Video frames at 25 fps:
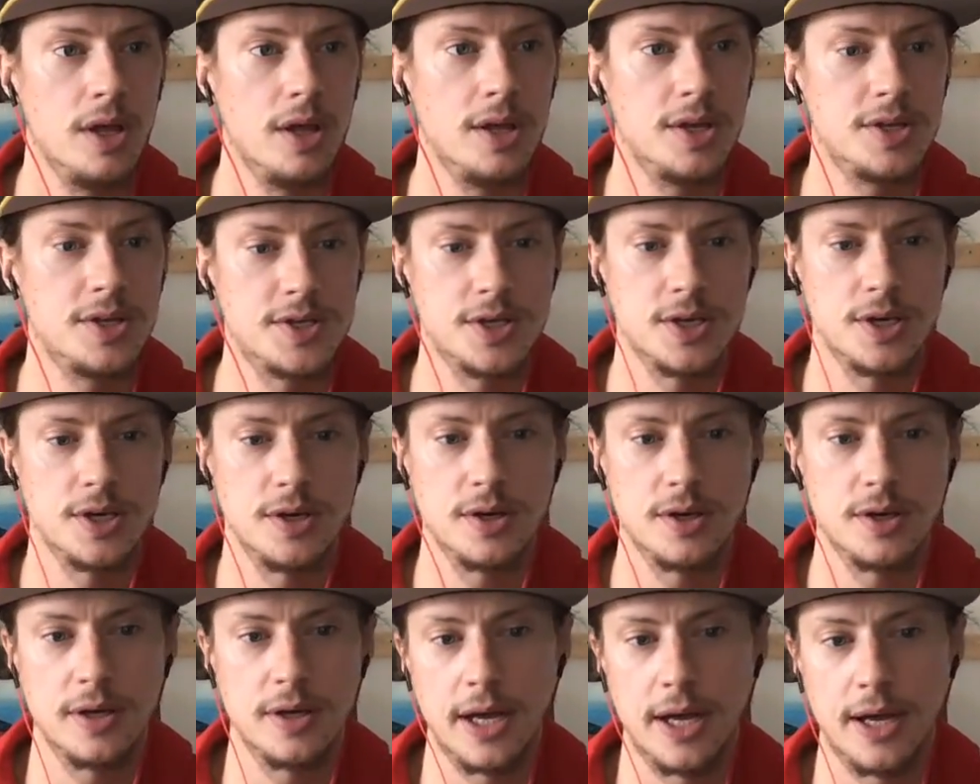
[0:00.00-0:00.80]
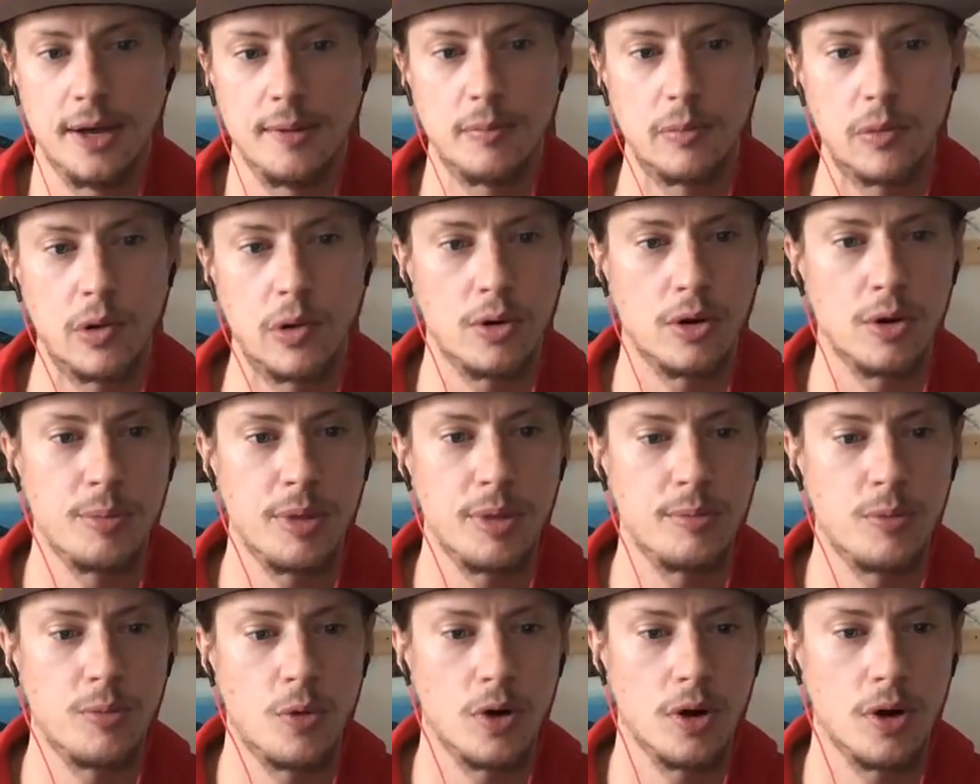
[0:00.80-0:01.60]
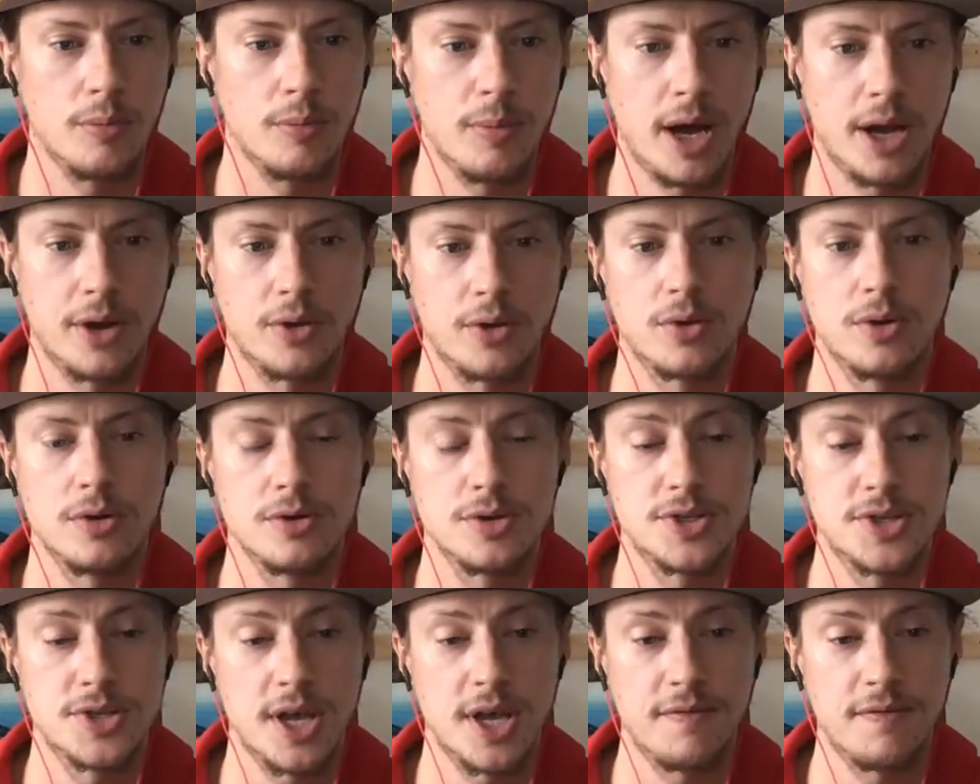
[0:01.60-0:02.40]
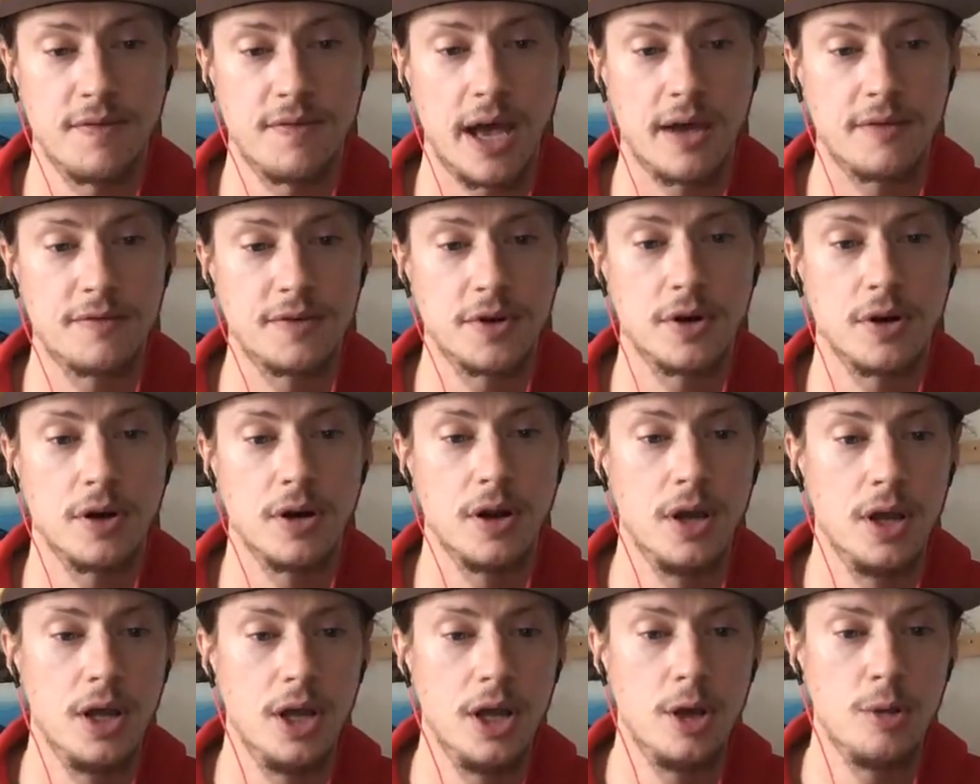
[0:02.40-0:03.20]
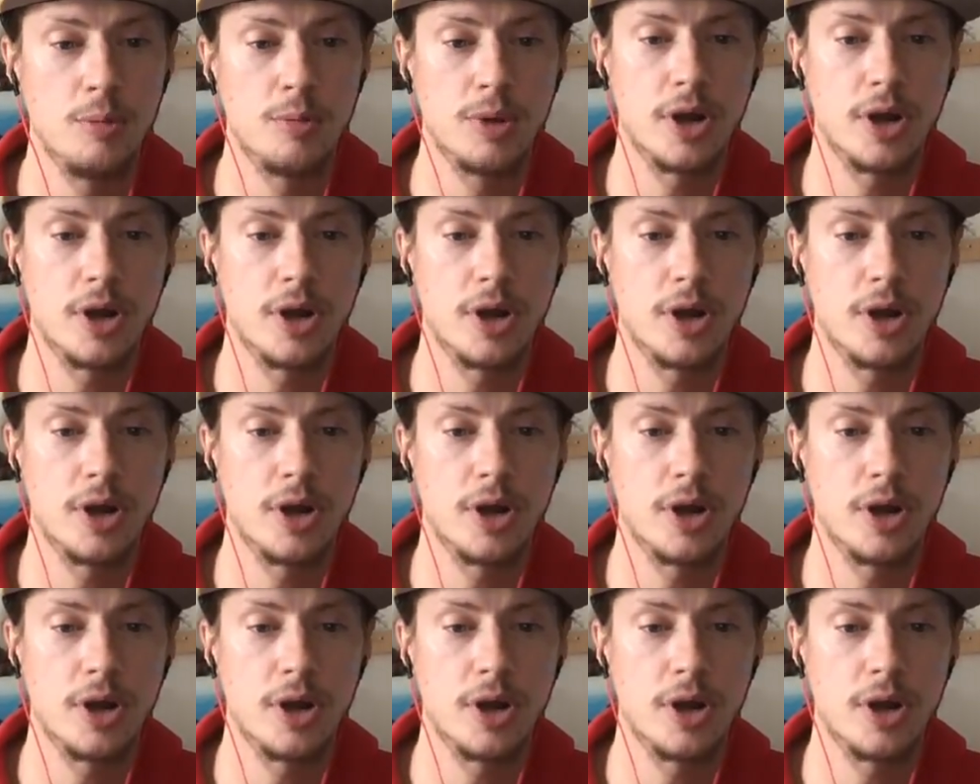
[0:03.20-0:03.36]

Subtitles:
to learn a bit more and model your stuff after. But